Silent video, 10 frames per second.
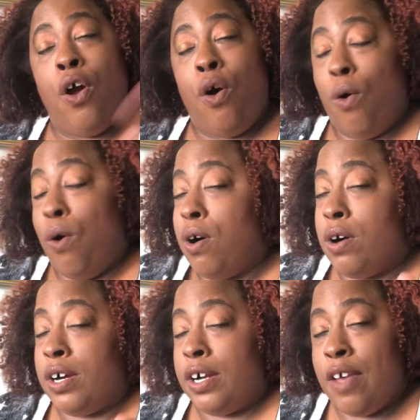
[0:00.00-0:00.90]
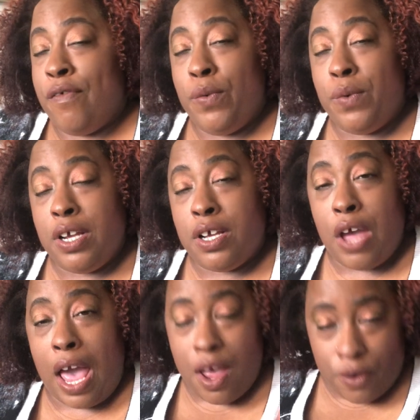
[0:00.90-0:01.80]
Or if you want to
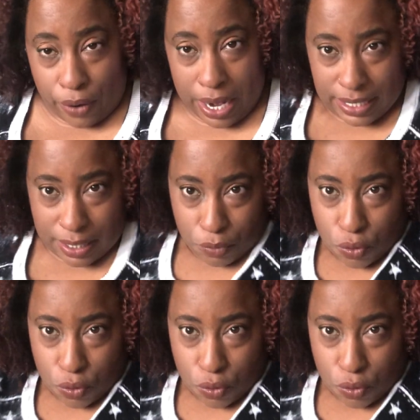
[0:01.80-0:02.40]
create some